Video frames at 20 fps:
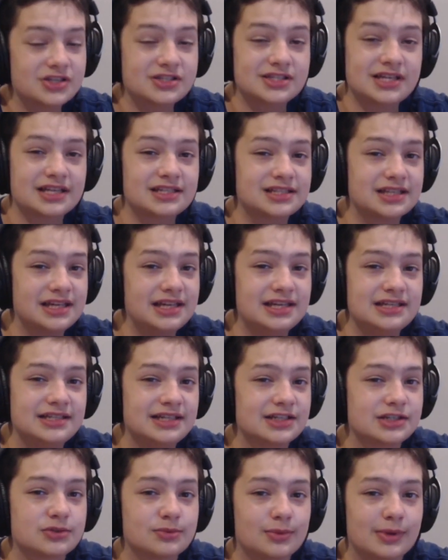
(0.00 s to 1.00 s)
because that's the
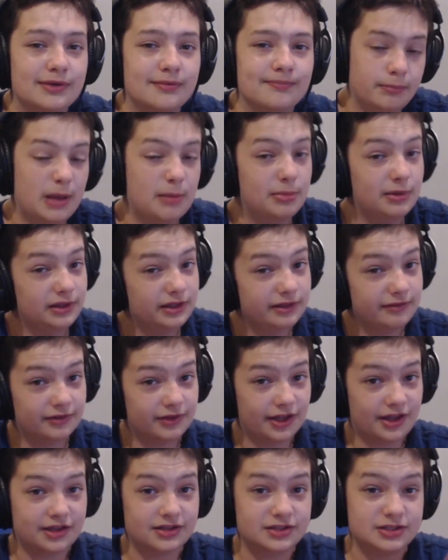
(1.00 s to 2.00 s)
easiest way. Maybe leave
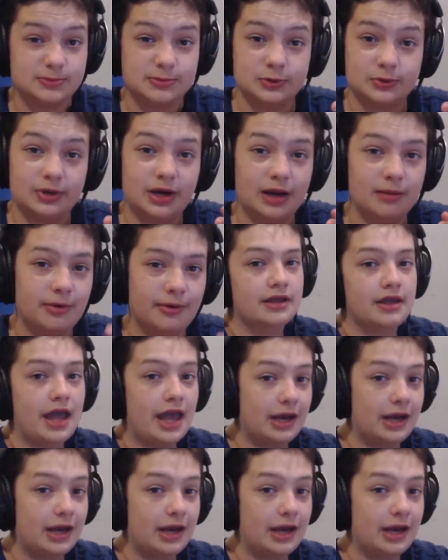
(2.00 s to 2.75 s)
a like and subscribe.